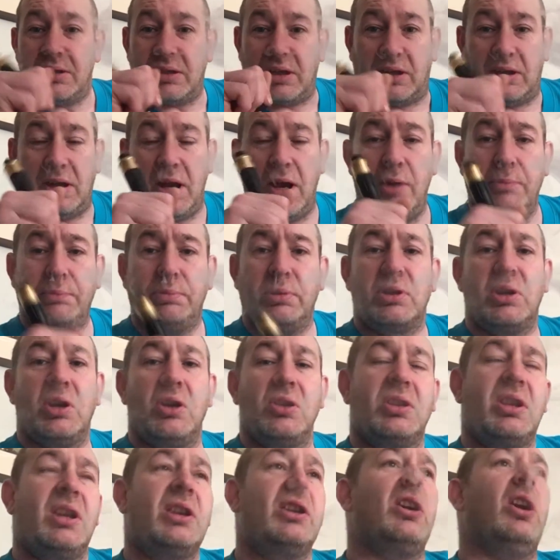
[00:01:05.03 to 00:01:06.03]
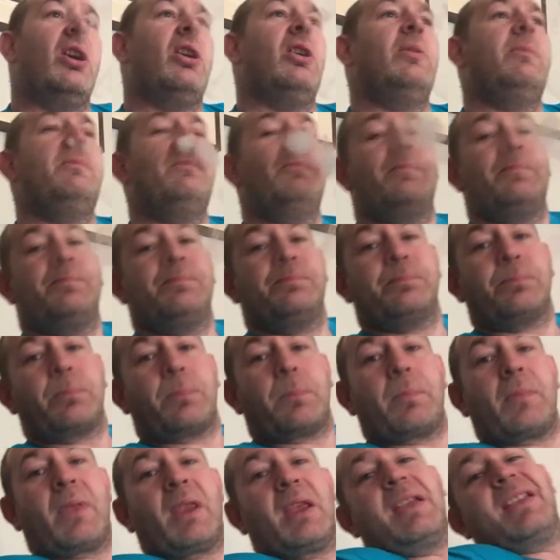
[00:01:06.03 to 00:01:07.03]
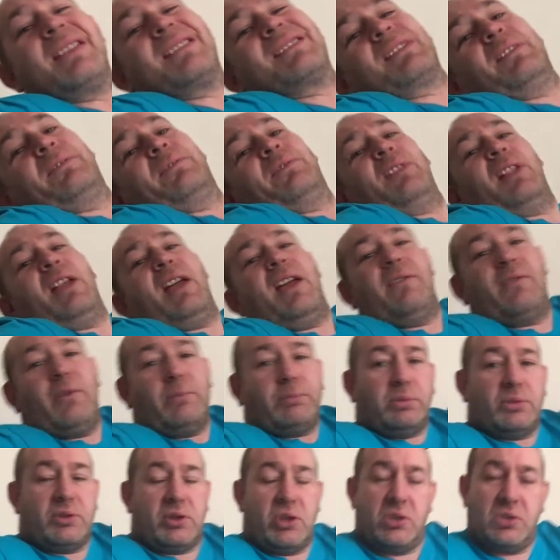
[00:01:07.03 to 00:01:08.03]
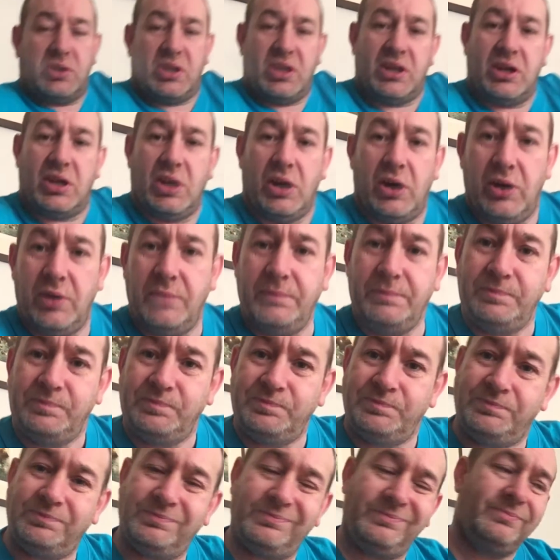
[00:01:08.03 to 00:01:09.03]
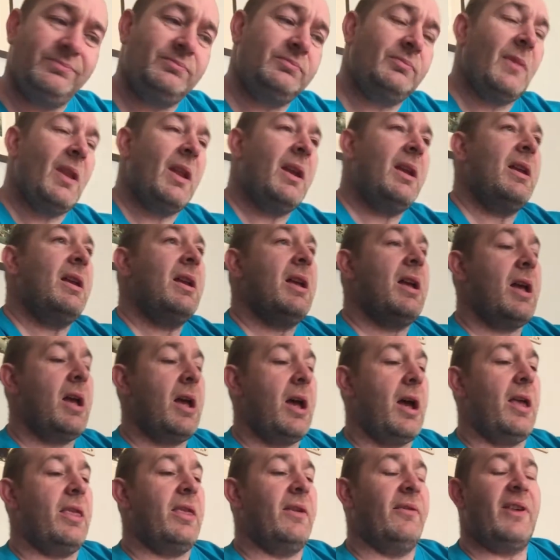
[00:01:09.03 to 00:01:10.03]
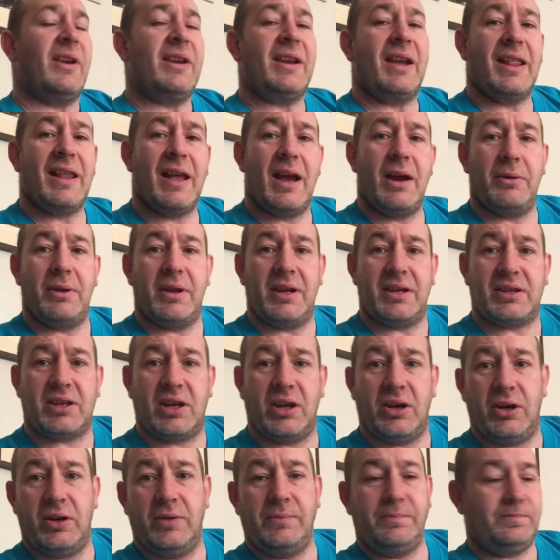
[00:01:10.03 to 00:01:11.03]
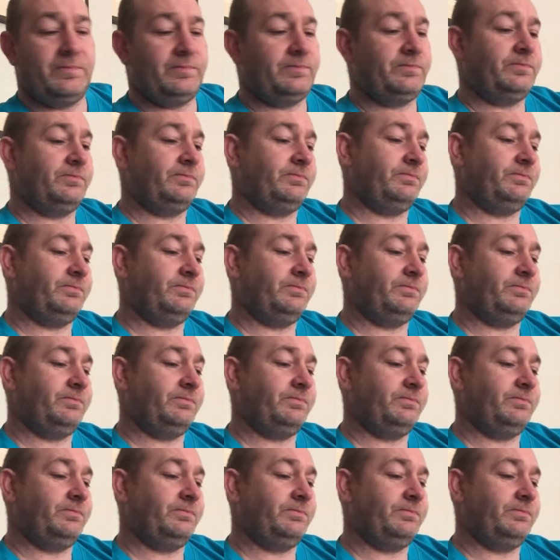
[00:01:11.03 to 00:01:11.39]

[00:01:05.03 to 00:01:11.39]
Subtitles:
It's a cloud producing cotton, it's a flavour producing cotton, and the thing I like with this cotton